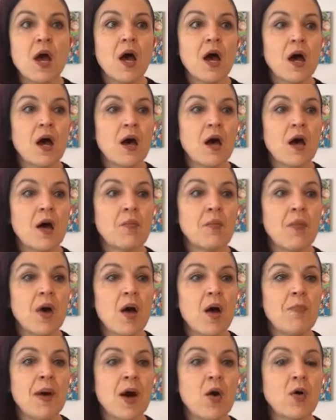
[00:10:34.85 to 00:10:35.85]

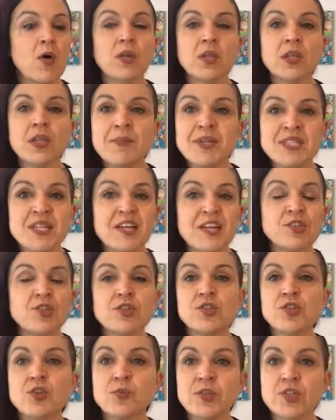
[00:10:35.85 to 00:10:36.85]
about
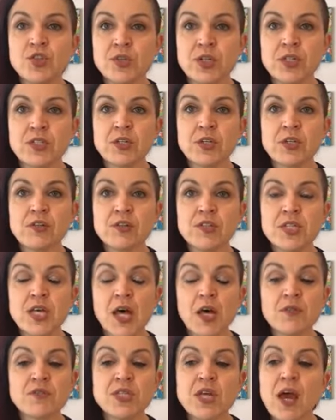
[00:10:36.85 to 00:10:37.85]
limitations or restricting
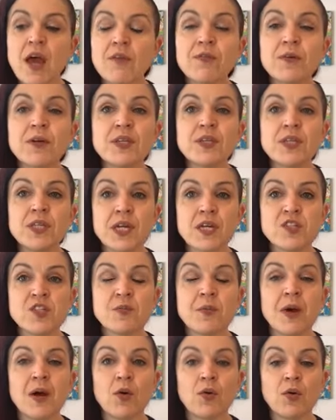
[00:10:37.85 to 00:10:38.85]
yourselves. Everything is
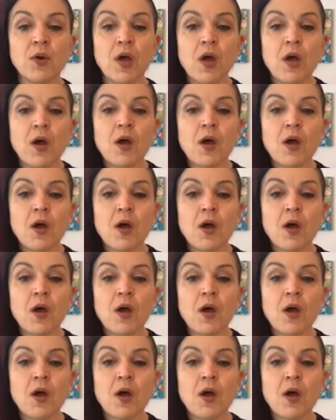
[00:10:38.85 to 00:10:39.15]
about,